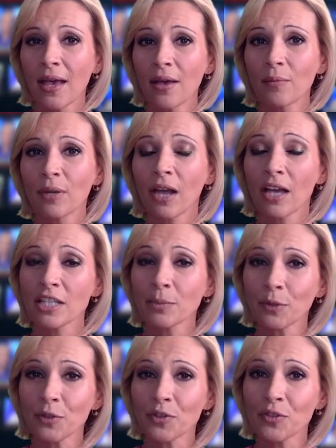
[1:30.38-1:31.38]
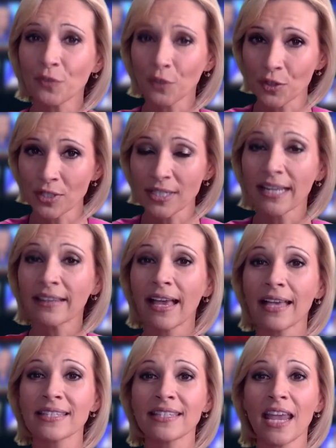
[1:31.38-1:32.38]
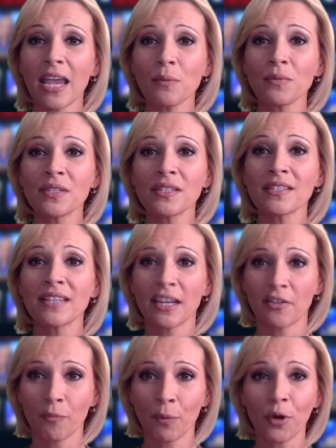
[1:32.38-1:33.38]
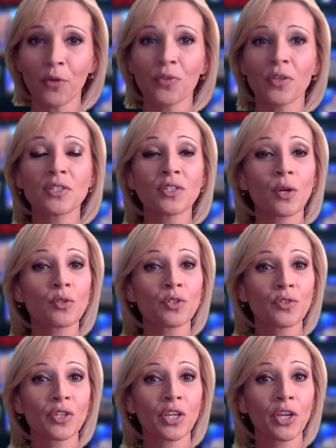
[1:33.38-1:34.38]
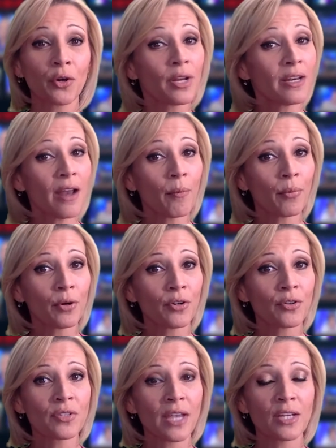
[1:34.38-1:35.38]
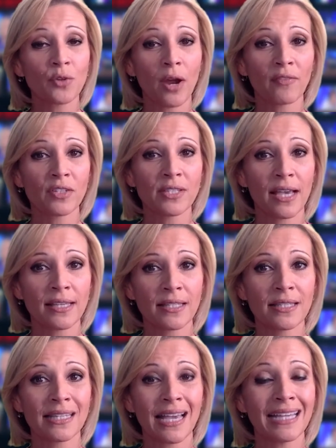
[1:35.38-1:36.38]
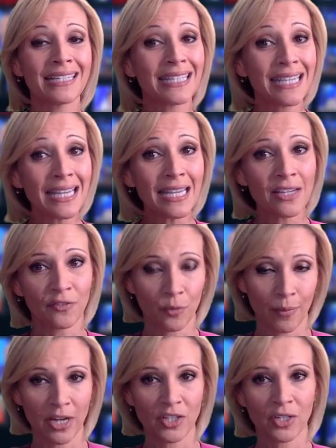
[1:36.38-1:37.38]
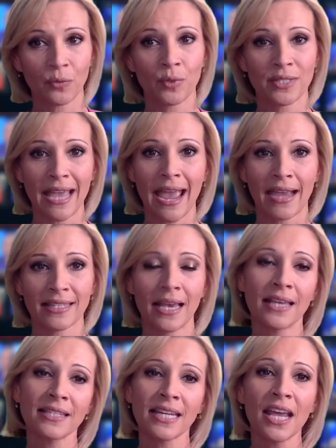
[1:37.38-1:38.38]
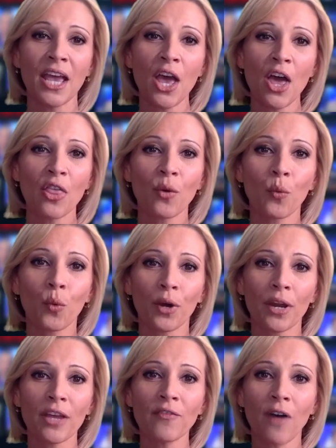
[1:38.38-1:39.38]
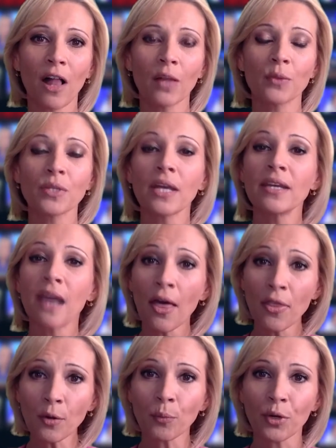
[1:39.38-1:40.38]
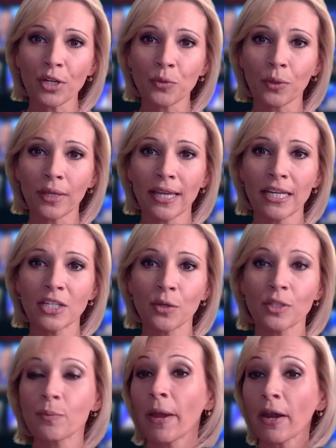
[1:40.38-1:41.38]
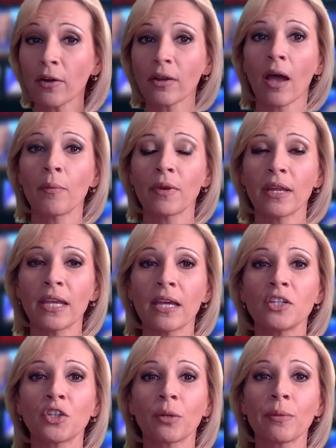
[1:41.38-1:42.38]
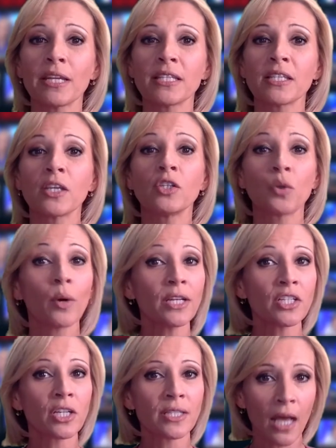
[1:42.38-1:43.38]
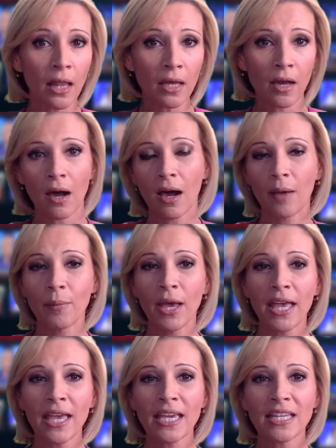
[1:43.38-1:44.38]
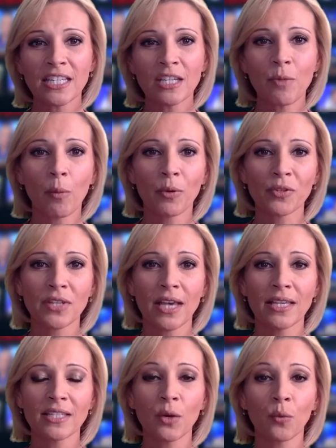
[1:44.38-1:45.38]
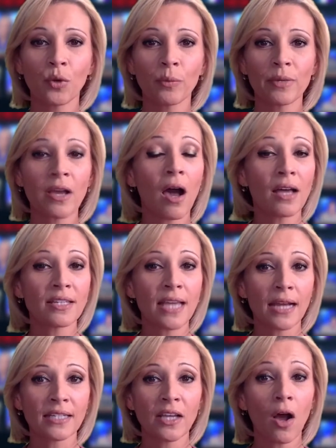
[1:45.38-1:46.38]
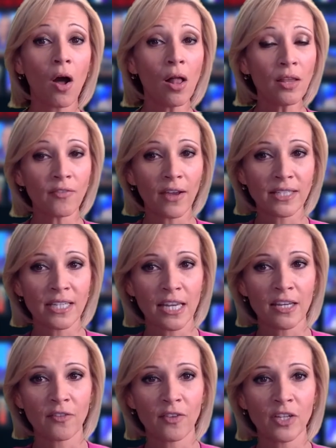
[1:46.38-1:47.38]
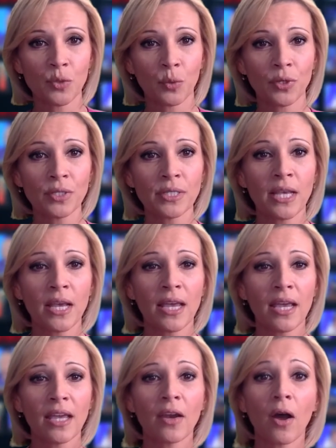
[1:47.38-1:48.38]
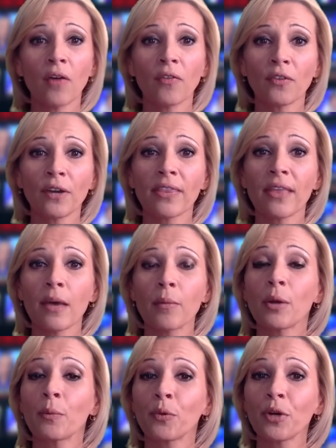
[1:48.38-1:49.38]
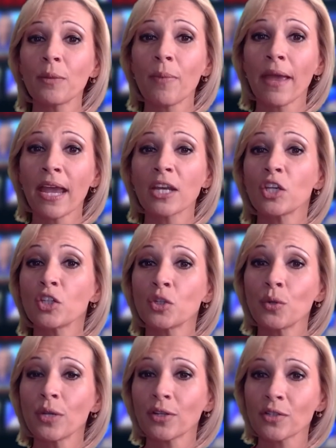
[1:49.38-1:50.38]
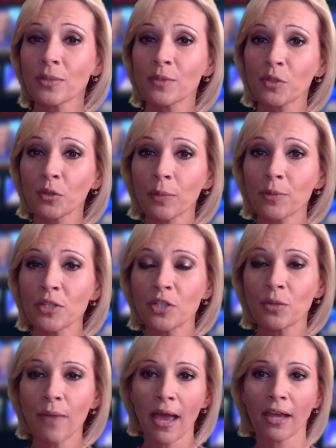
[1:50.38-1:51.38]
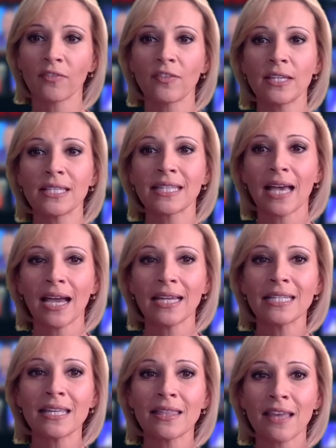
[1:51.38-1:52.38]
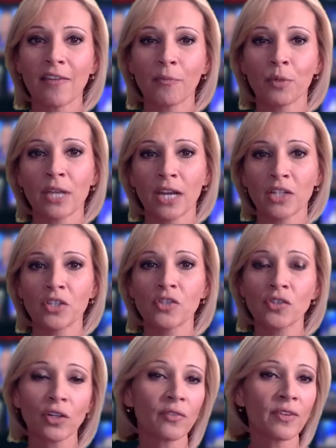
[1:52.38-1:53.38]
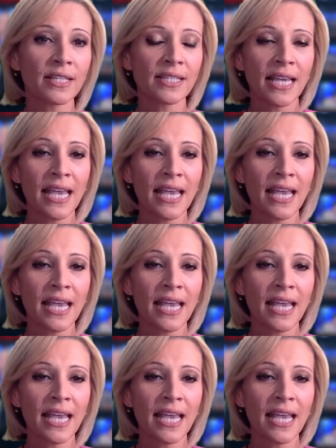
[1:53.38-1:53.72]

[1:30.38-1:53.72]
The customers' first and last names, date of birth, social security numbers, and driver's license ID information was accessed. The warning follows another breach related to its parent company, Germany's Deutsche Telekom. T-Mobile says it will be contacting all affected individuals and offering them a prepaid 2-year subscription to McAfee's ID theft protection service.